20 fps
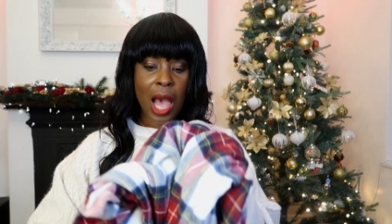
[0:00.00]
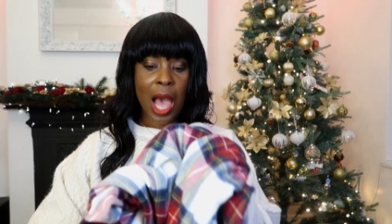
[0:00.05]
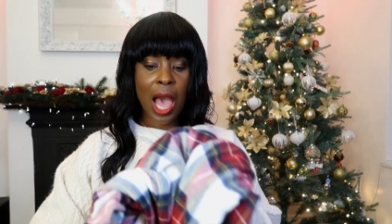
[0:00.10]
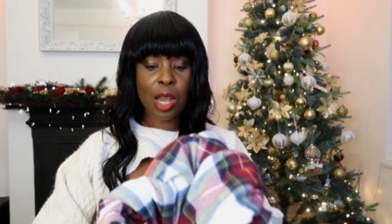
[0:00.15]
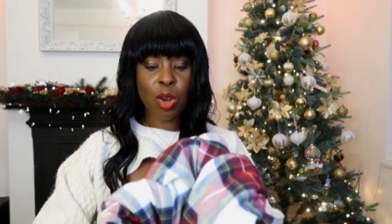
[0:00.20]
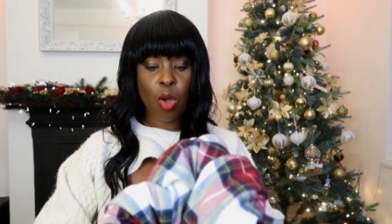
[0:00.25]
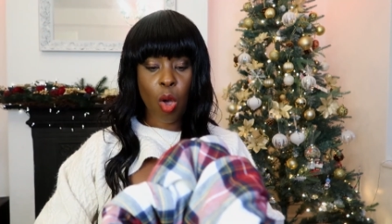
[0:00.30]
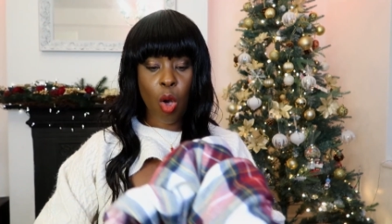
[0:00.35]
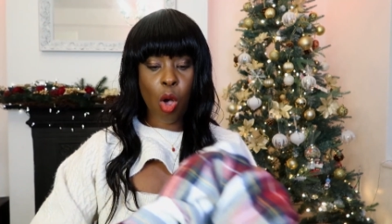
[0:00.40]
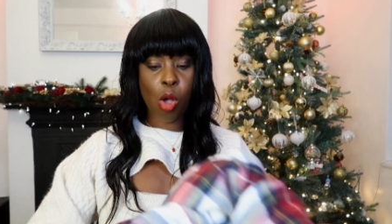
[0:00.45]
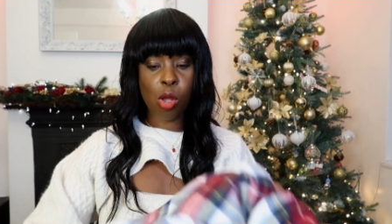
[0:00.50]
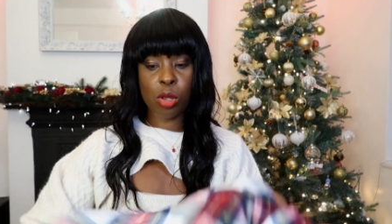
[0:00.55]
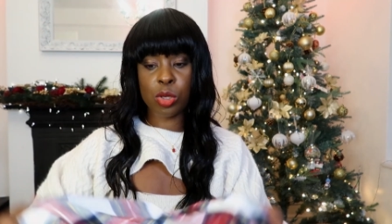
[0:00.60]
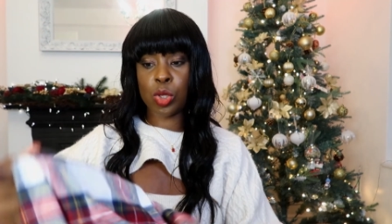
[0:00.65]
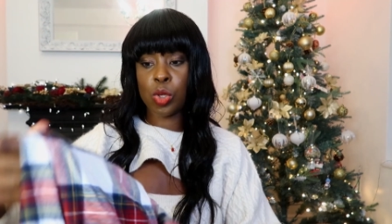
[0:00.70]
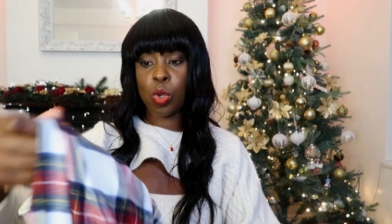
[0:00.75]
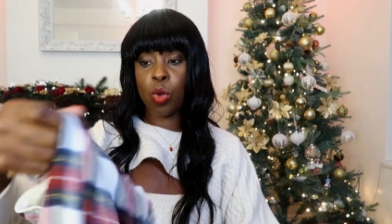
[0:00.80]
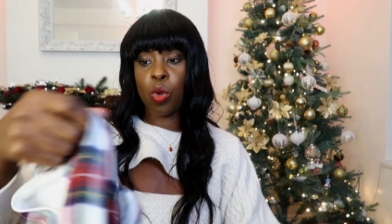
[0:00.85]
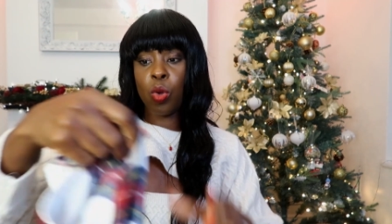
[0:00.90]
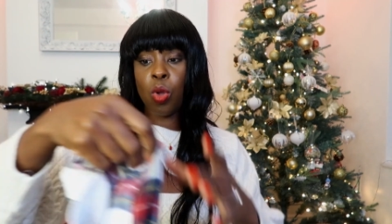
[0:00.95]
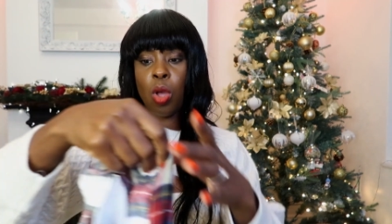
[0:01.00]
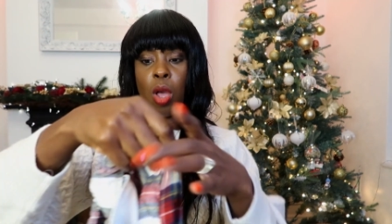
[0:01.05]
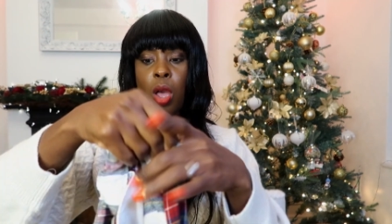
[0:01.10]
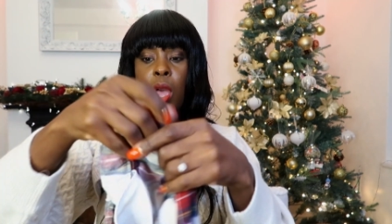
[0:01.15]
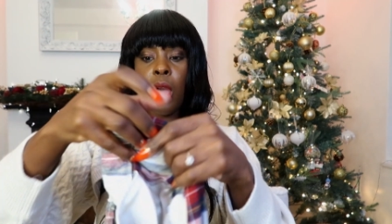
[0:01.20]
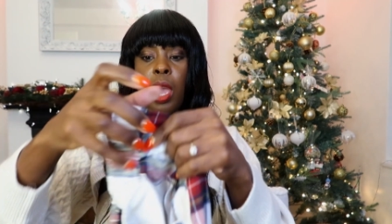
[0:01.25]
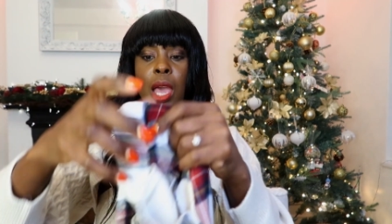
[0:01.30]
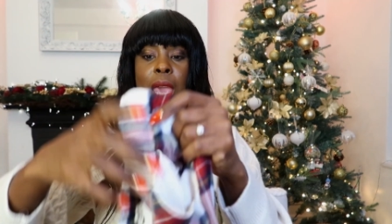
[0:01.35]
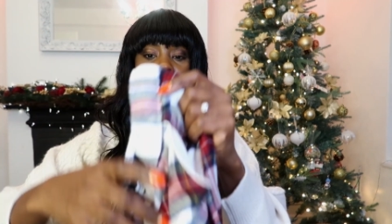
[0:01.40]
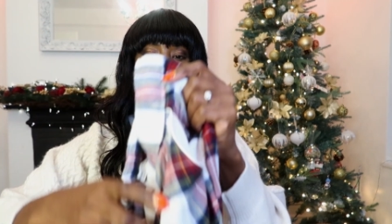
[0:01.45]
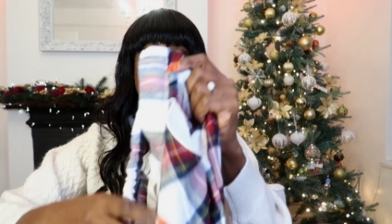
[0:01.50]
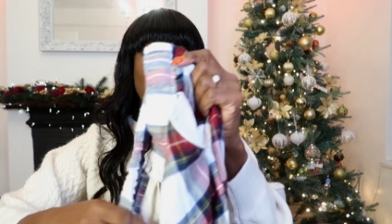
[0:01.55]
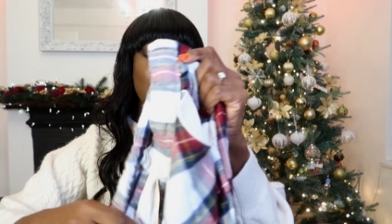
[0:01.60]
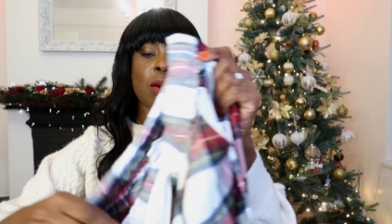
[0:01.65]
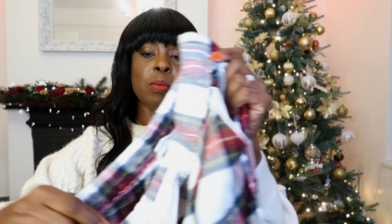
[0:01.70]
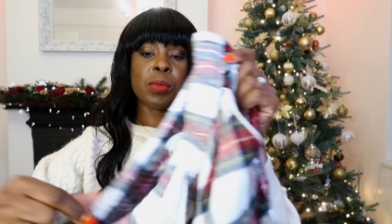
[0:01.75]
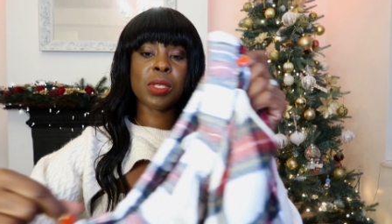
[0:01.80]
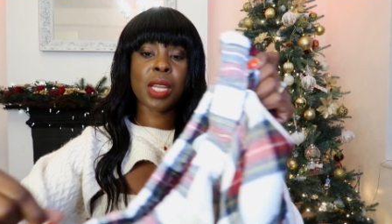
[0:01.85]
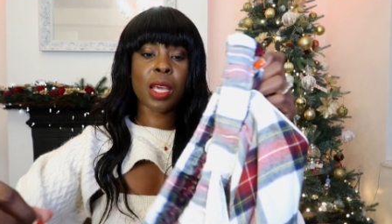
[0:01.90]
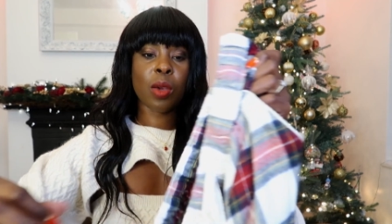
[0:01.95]
and also it
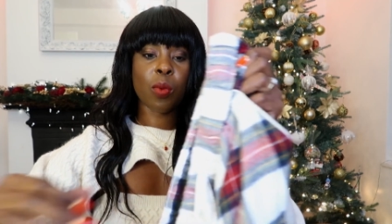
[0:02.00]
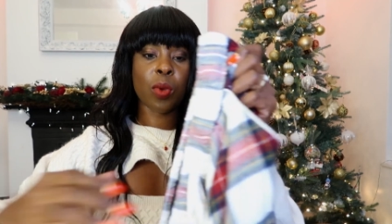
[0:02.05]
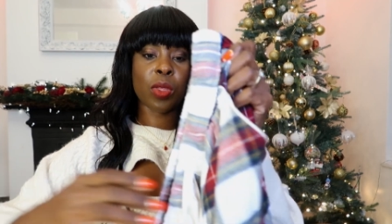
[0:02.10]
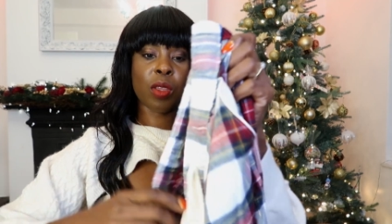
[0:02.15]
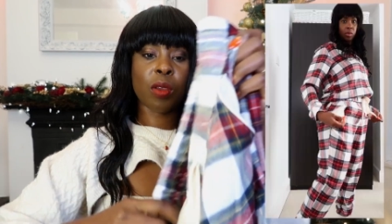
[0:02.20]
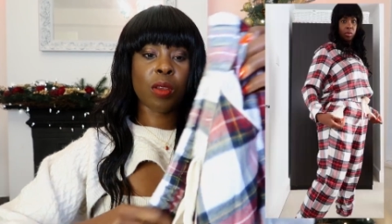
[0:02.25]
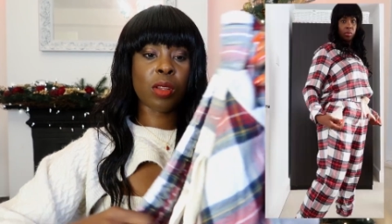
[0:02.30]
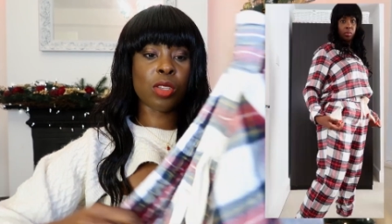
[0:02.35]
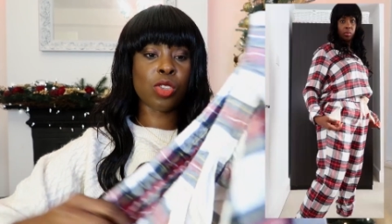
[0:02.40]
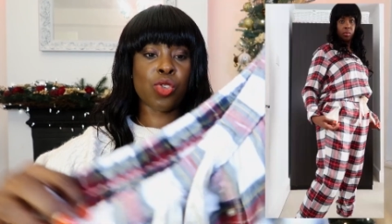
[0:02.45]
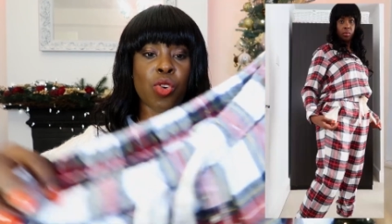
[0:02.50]
comes like with the